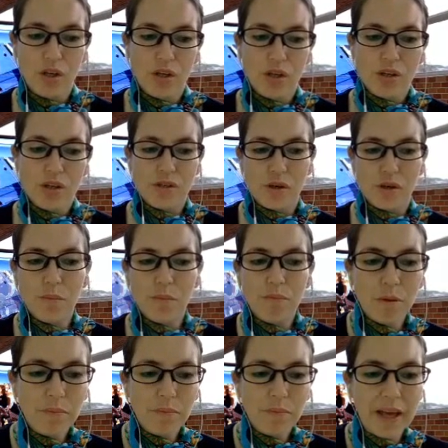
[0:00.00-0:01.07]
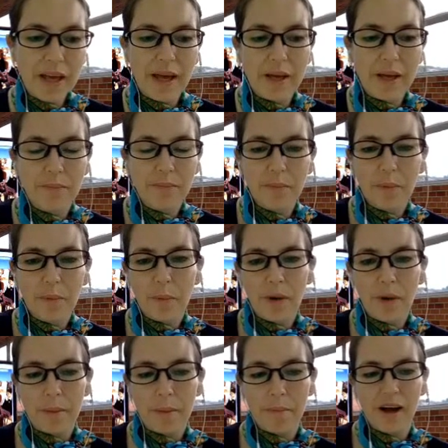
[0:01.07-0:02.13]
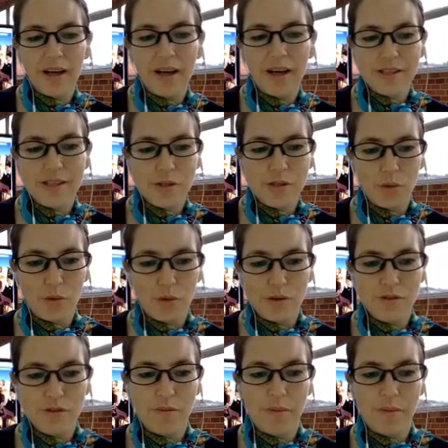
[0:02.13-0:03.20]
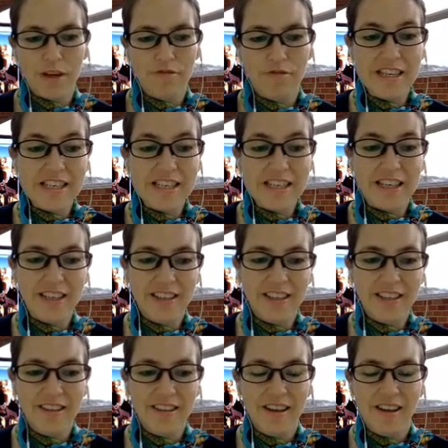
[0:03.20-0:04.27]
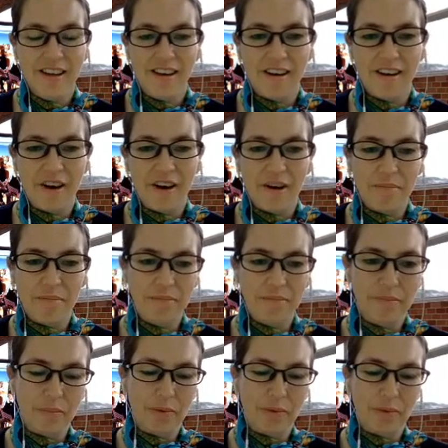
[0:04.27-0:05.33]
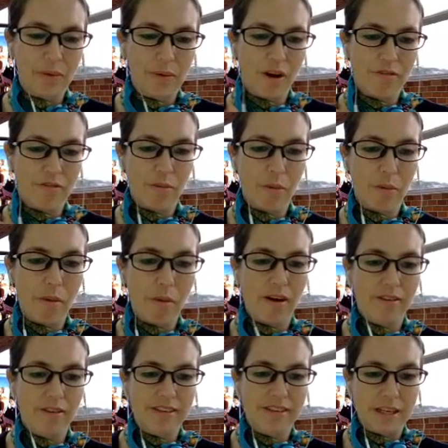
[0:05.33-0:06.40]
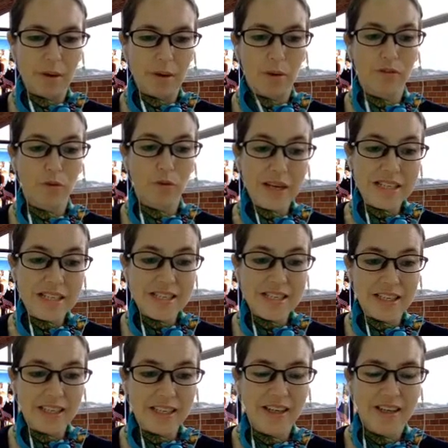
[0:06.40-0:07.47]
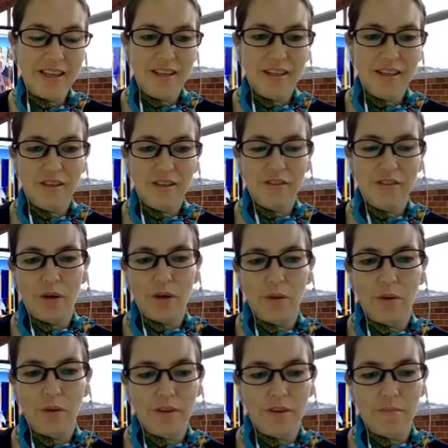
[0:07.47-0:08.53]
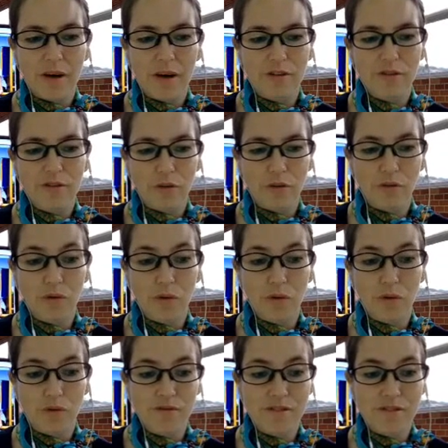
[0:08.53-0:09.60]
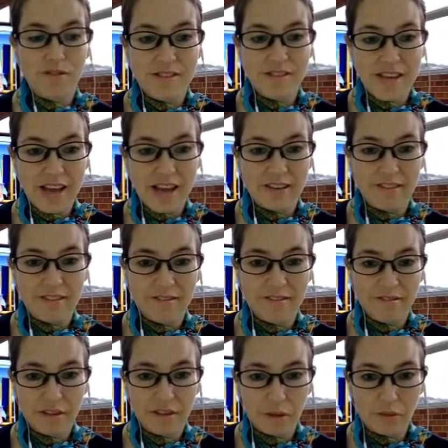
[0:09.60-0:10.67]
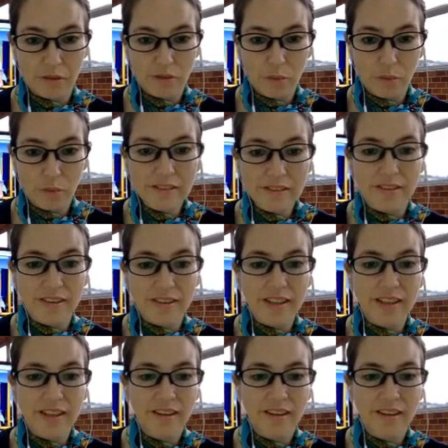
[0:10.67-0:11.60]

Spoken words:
So the problem came when my scores for my reading, from a mark scheme out of 20, so if my students got 10 out of 20,